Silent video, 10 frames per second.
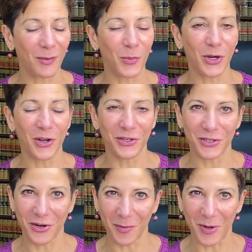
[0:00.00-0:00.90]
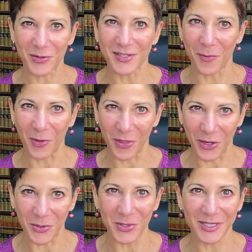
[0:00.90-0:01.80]
and we're going to talk about some of
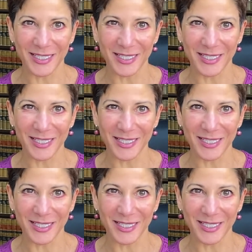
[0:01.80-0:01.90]
those